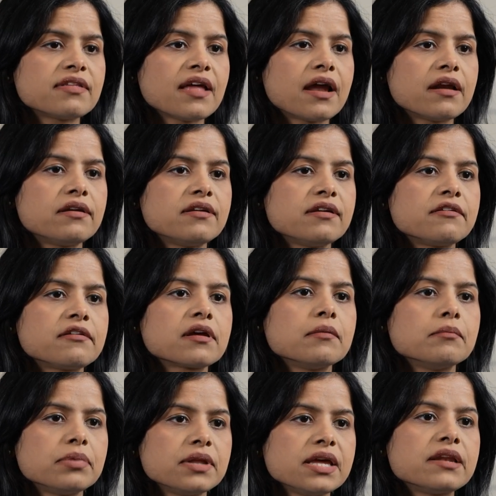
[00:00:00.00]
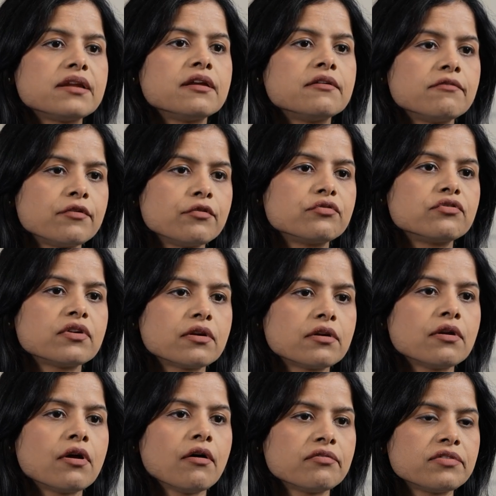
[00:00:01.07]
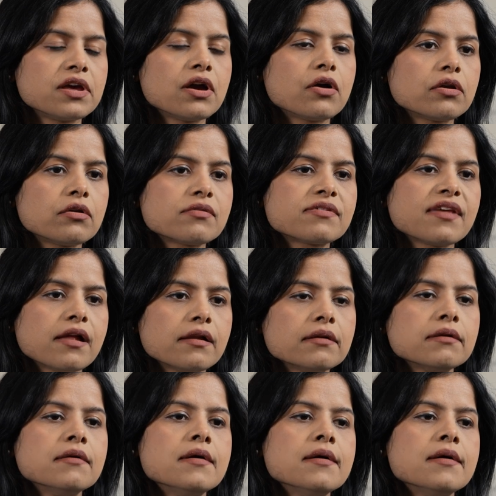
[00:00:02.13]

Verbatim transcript: that did complete infusion of the Arlocel.